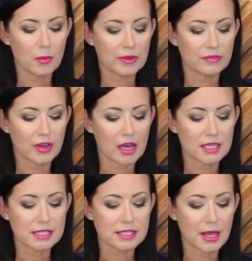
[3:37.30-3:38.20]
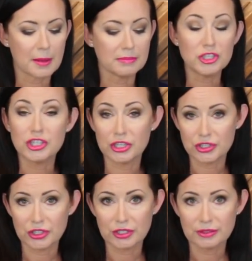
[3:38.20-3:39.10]
We've got some
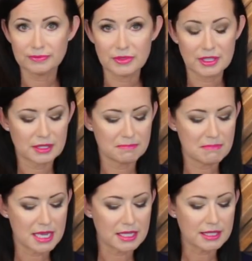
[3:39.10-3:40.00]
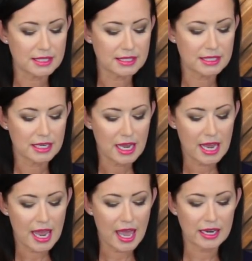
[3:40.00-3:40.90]
ginger that's minced.
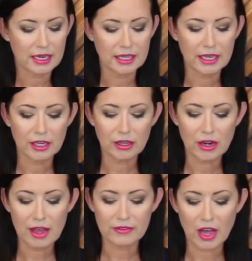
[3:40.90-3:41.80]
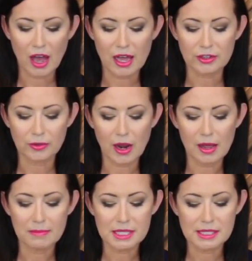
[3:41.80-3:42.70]
And in here I've got
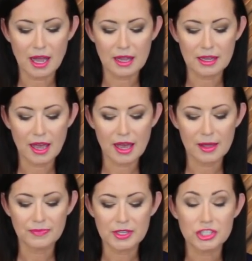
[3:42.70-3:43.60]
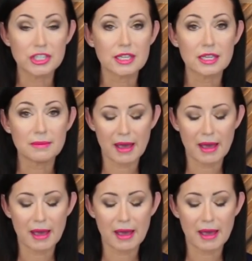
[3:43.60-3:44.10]
garam masala, chili